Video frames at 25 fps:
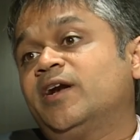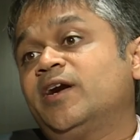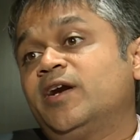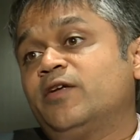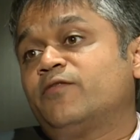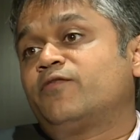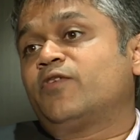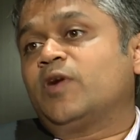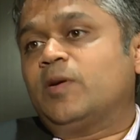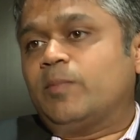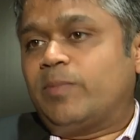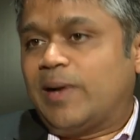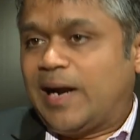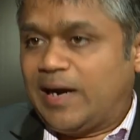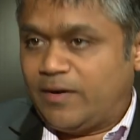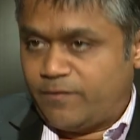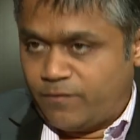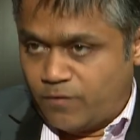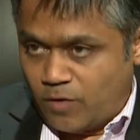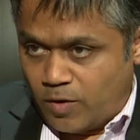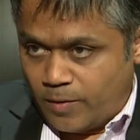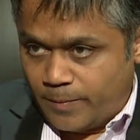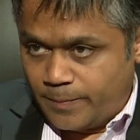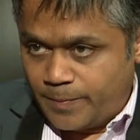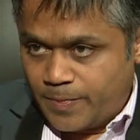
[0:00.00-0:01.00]
in a different
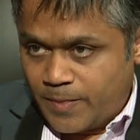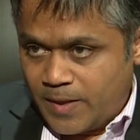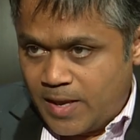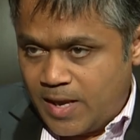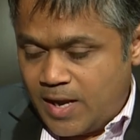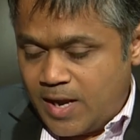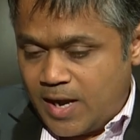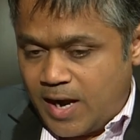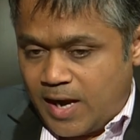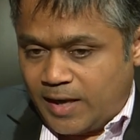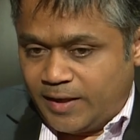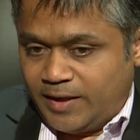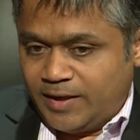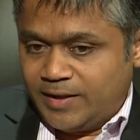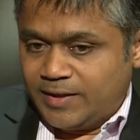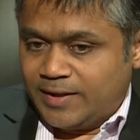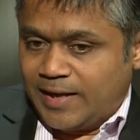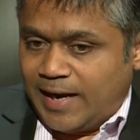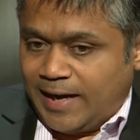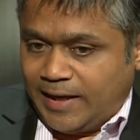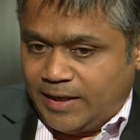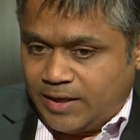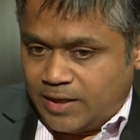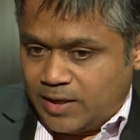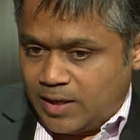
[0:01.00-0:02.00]
platform. I think
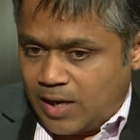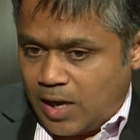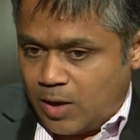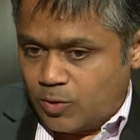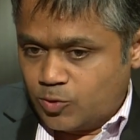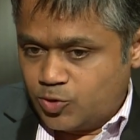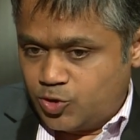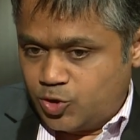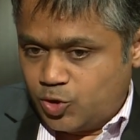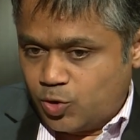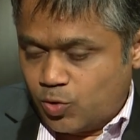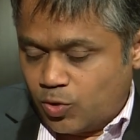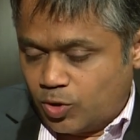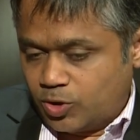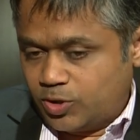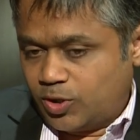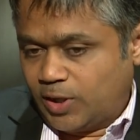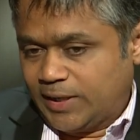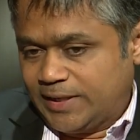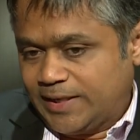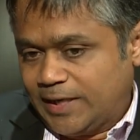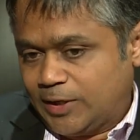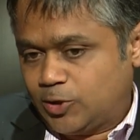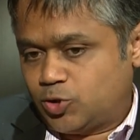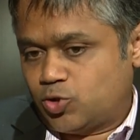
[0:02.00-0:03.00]
that allows you, or
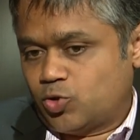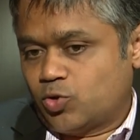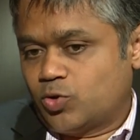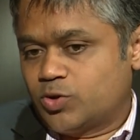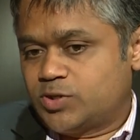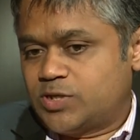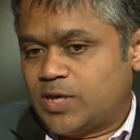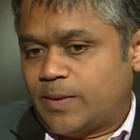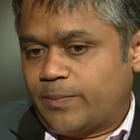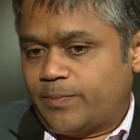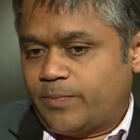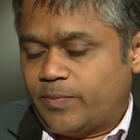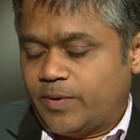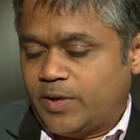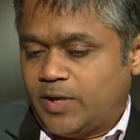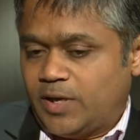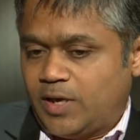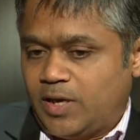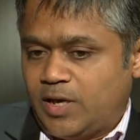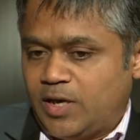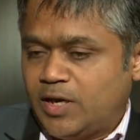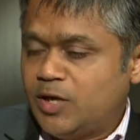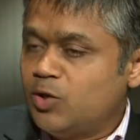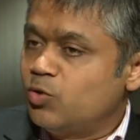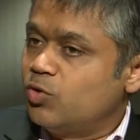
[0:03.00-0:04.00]
that throws up
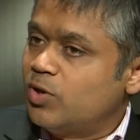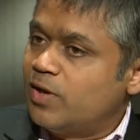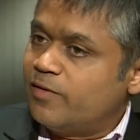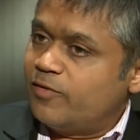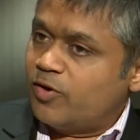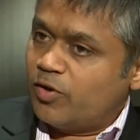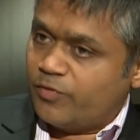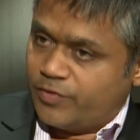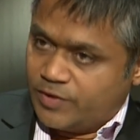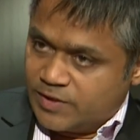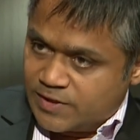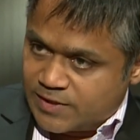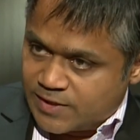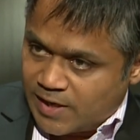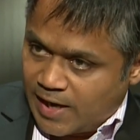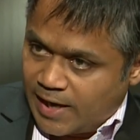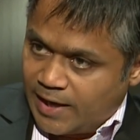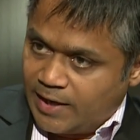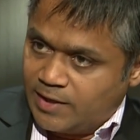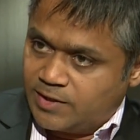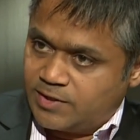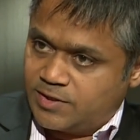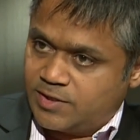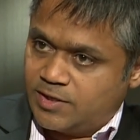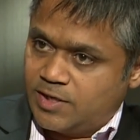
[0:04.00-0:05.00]
a new level of
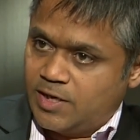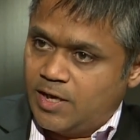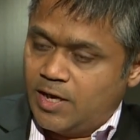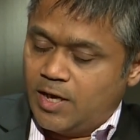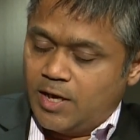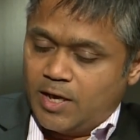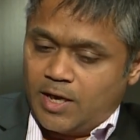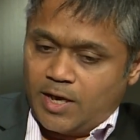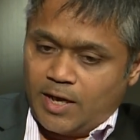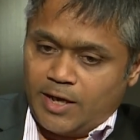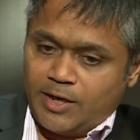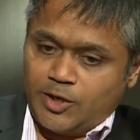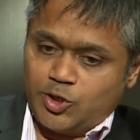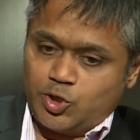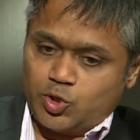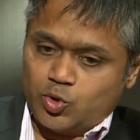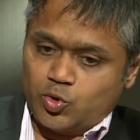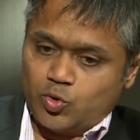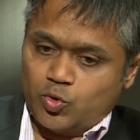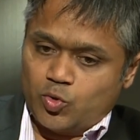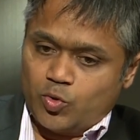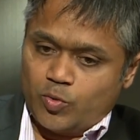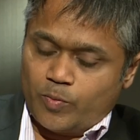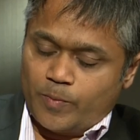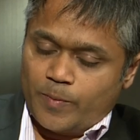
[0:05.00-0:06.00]
insights
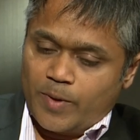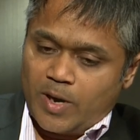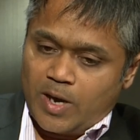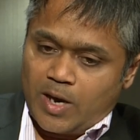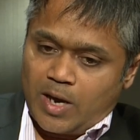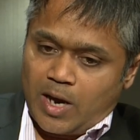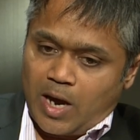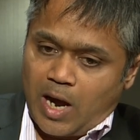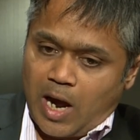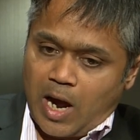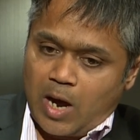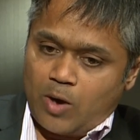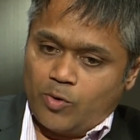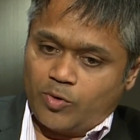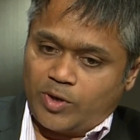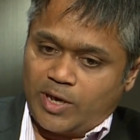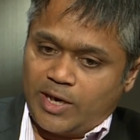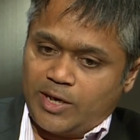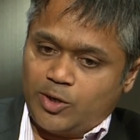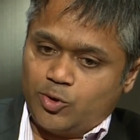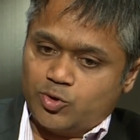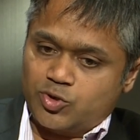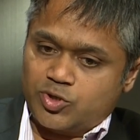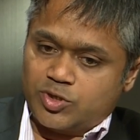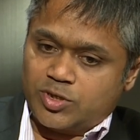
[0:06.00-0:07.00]
into how
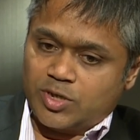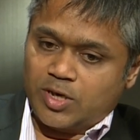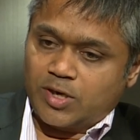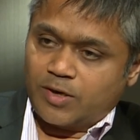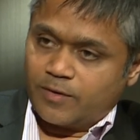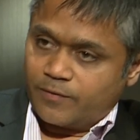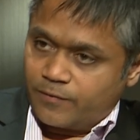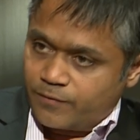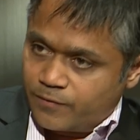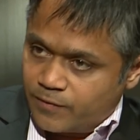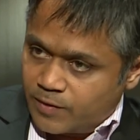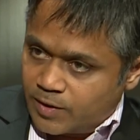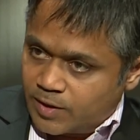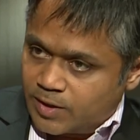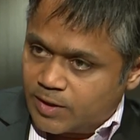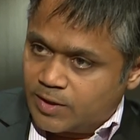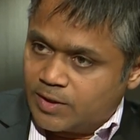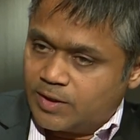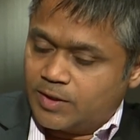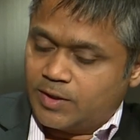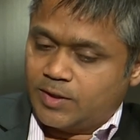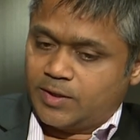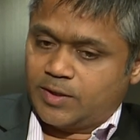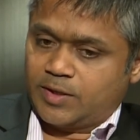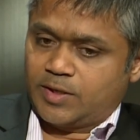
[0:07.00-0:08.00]
can you serve
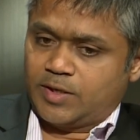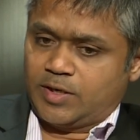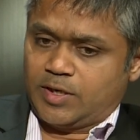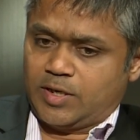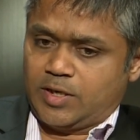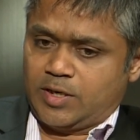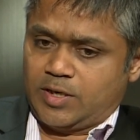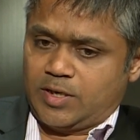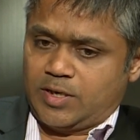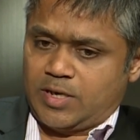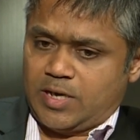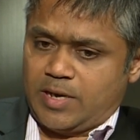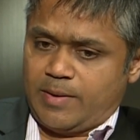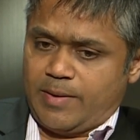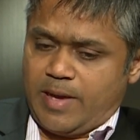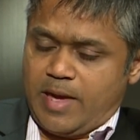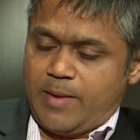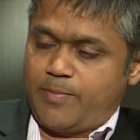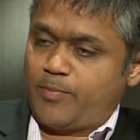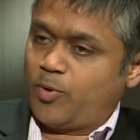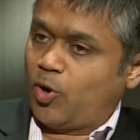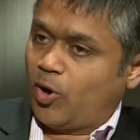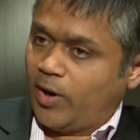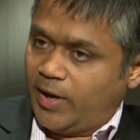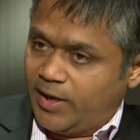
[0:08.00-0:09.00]

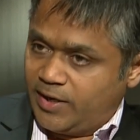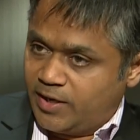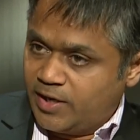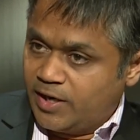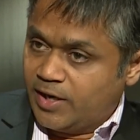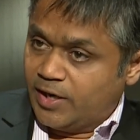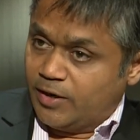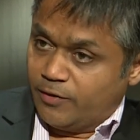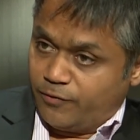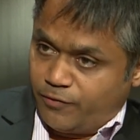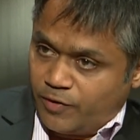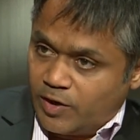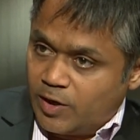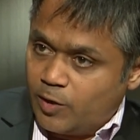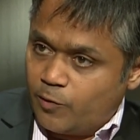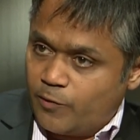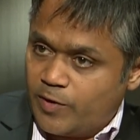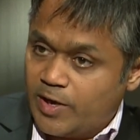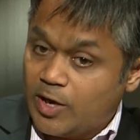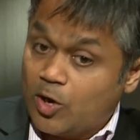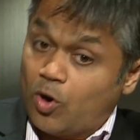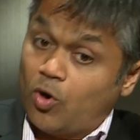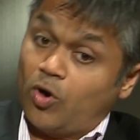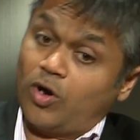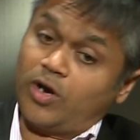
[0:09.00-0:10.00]
a product in a different
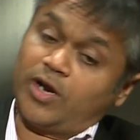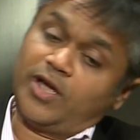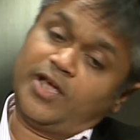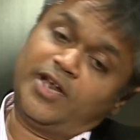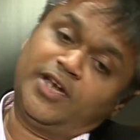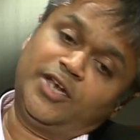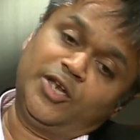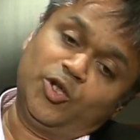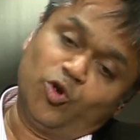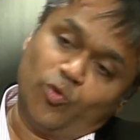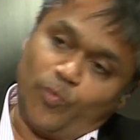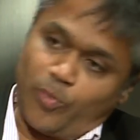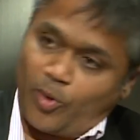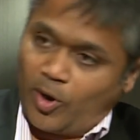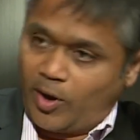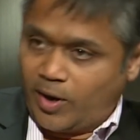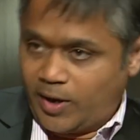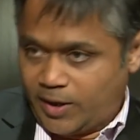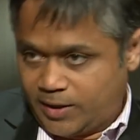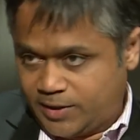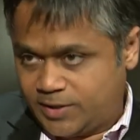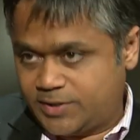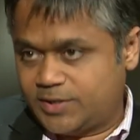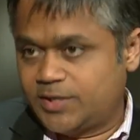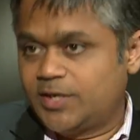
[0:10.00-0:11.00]
way or a new
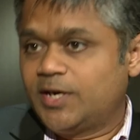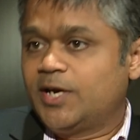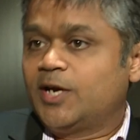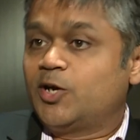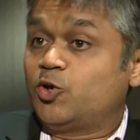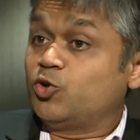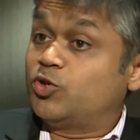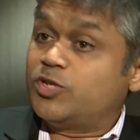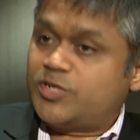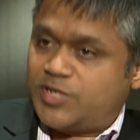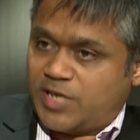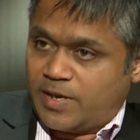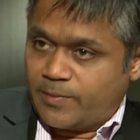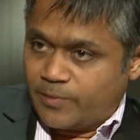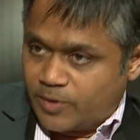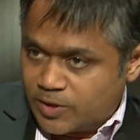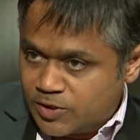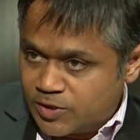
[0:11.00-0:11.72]
product to the same